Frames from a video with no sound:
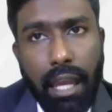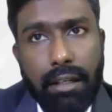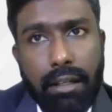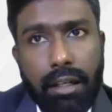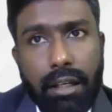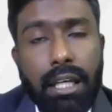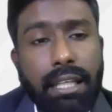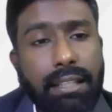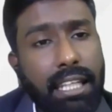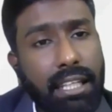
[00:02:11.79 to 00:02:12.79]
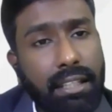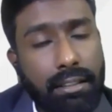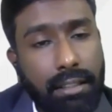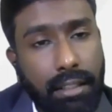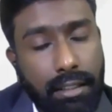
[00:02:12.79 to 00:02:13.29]
and
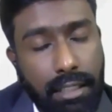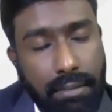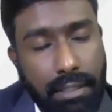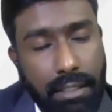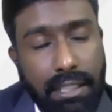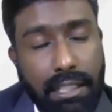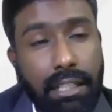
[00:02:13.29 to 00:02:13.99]
even